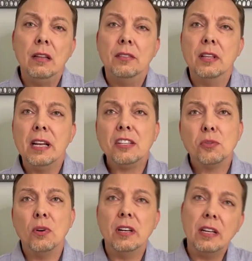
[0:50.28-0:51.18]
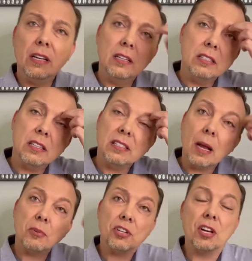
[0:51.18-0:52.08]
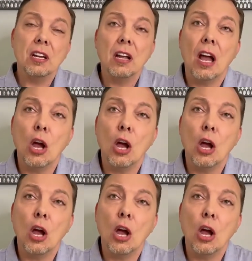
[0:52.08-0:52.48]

The next one is establishing a